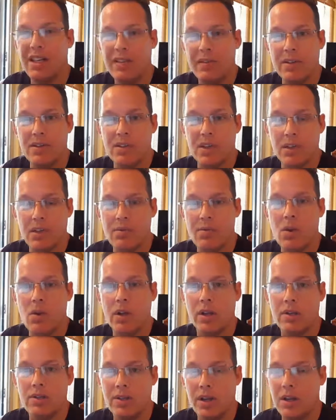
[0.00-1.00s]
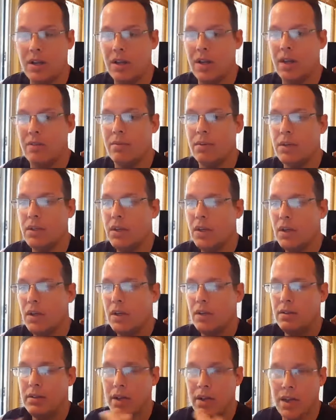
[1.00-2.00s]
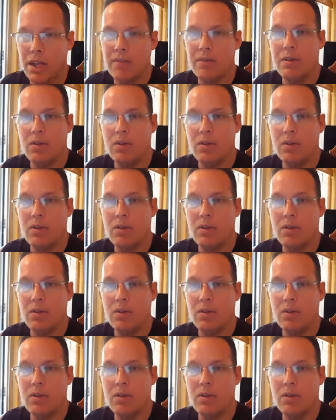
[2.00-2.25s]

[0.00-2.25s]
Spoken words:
and even Sunday mornings, 10 a.m. 10 a.m.